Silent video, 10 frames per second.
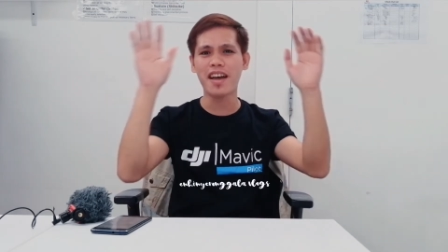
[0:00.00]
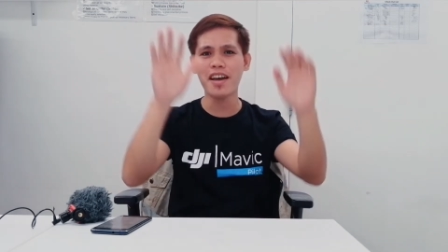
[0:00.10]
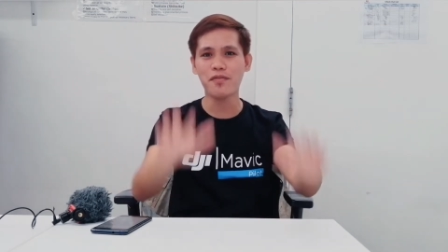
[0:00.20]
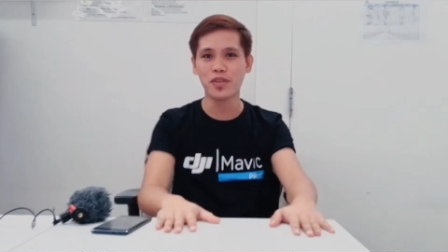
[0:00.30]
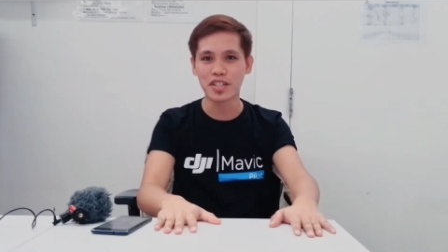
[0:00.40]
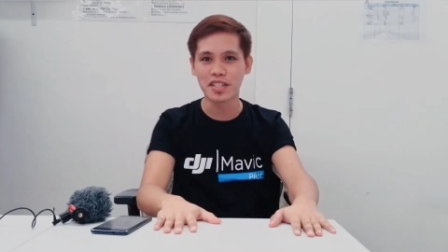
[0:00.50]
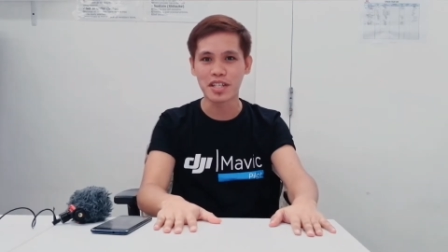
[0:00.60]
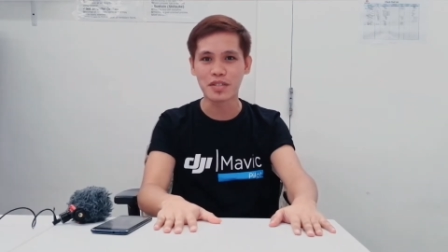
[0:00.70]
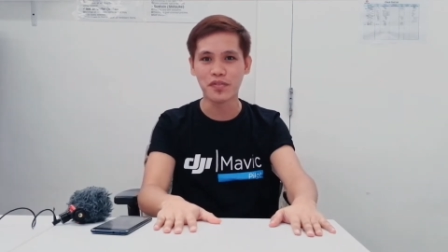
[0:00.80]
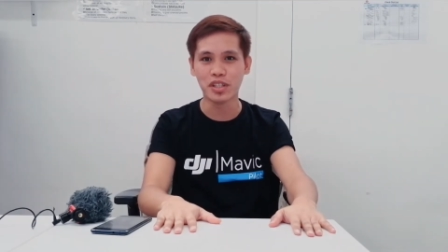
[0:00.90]
And for
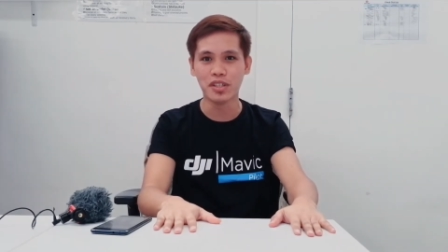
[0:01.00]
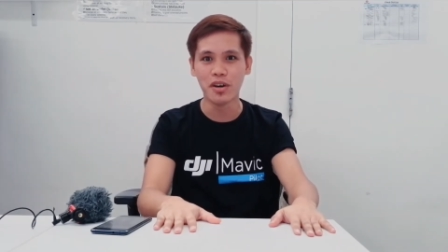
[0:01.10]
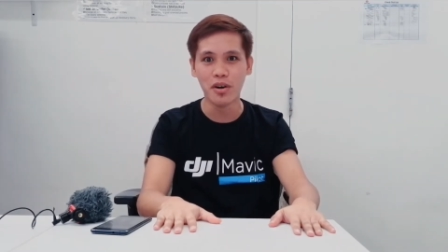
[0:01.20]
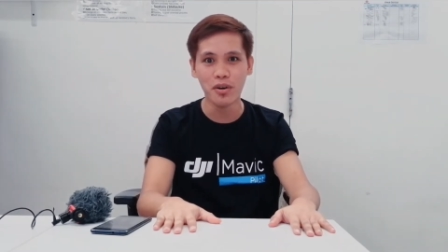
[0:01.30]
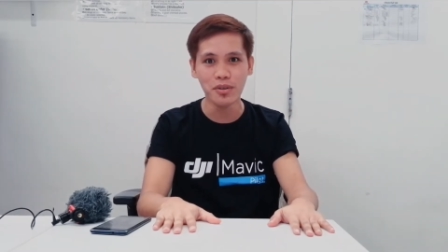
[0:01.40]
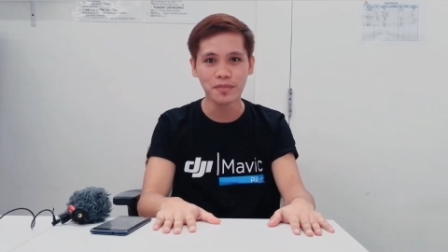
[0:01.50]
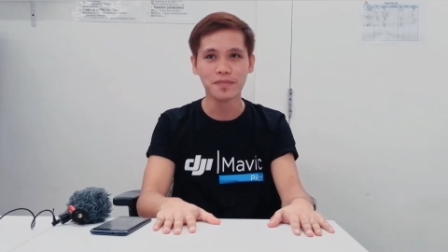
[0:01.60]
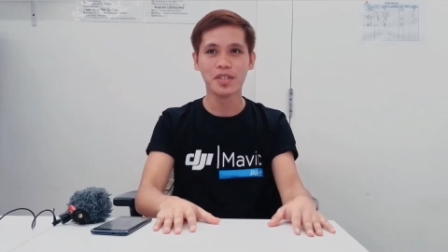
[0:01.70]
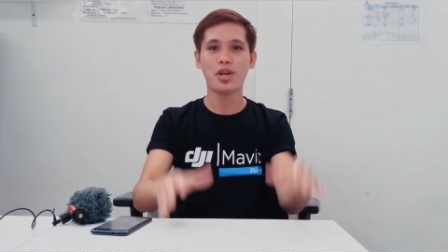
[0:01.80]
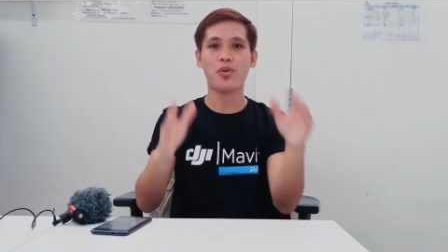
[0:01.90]
today's video,
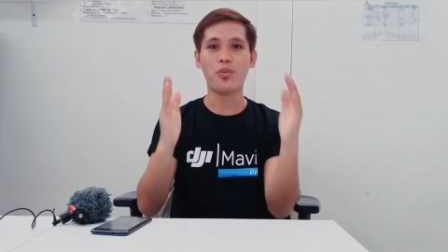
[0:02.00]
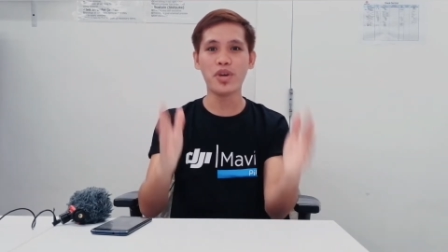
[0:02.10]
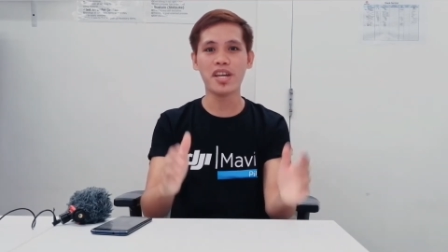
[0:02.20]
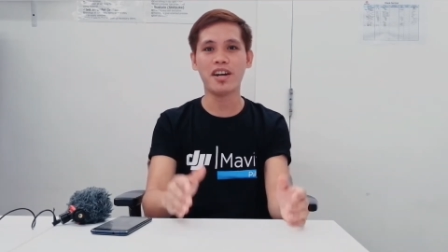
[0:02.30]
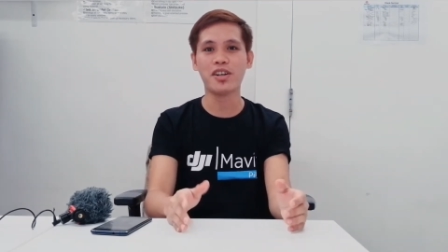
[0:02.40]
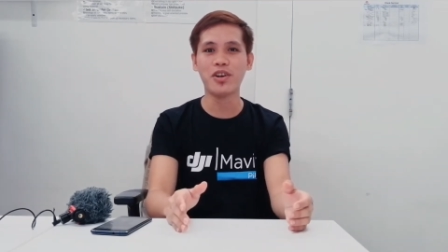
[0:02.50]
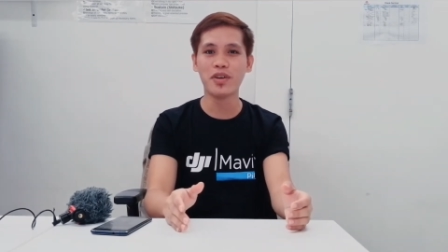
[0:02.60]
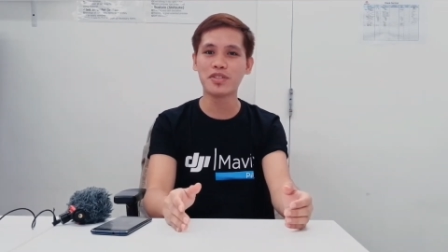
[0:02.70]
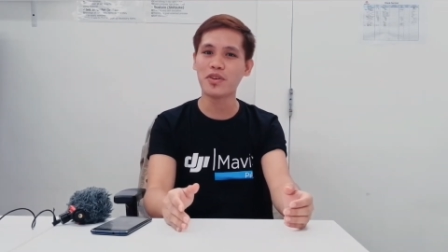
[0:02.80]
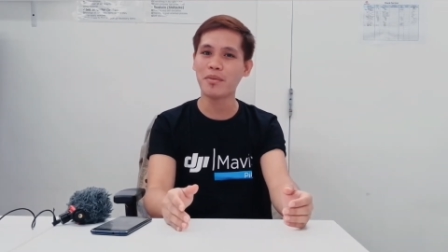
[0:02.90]
we are
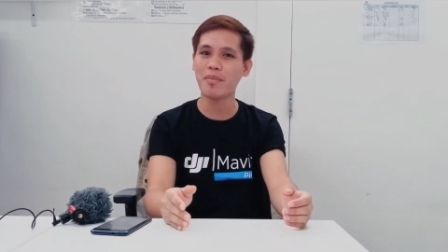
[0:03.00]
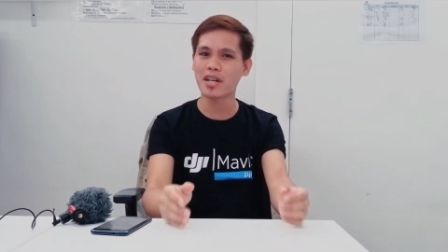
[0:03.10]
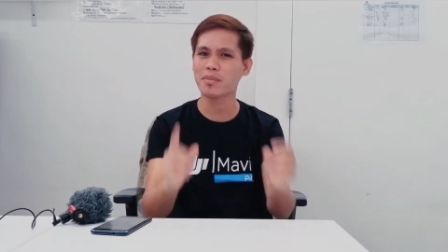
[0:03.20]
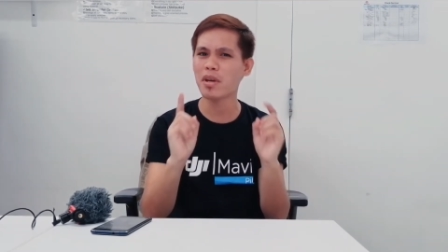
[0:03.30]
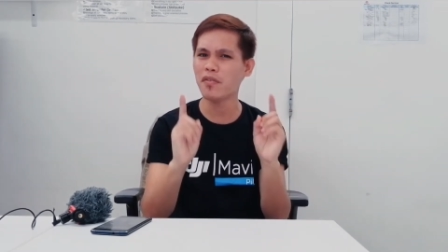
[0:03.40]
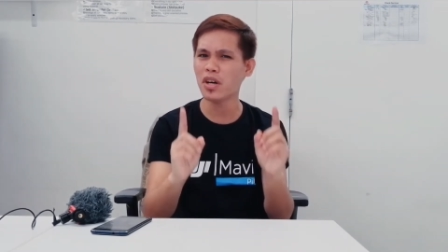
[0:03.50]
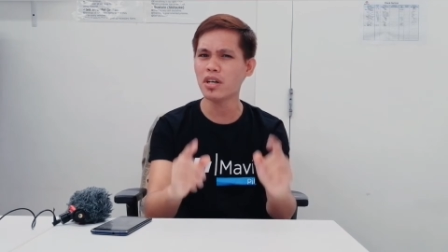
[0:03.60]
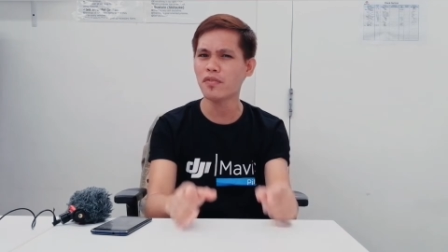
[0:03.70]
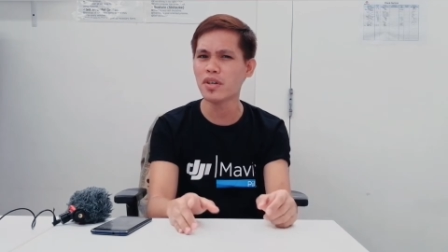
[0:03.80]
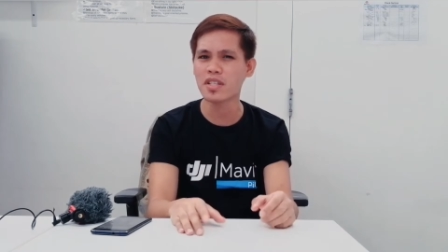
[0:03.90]
going to unbox my
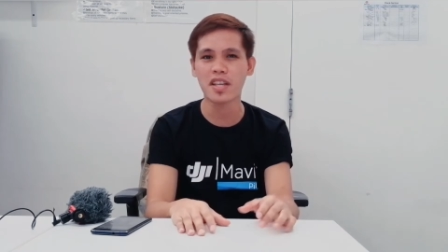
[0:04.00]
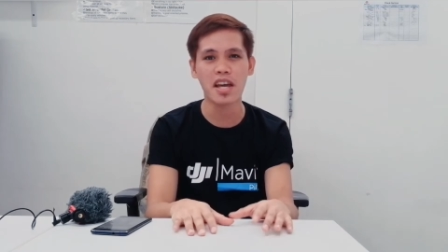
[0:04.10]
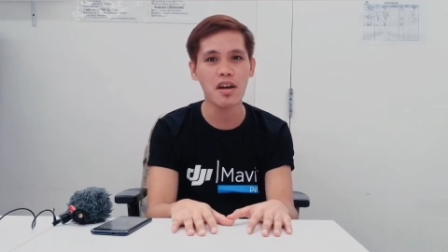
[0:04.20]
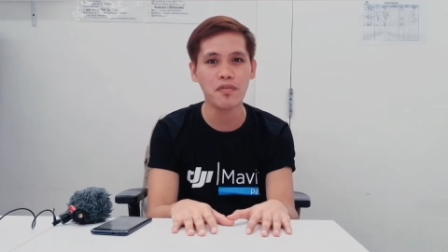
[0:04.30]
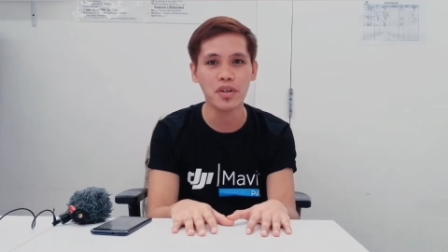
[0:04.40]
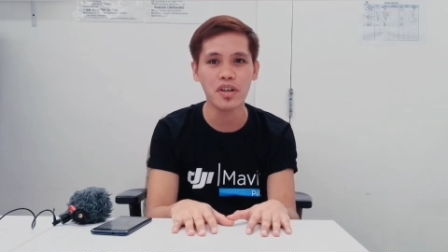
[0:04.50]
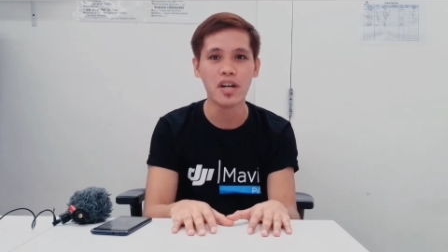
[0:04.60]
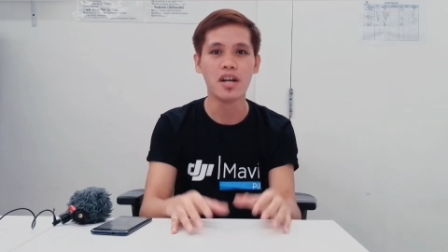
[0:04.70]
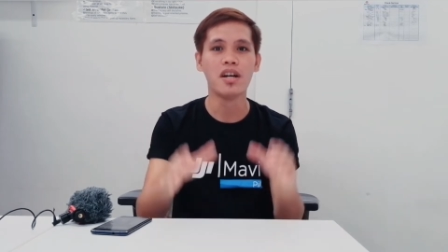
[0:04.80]
very first ever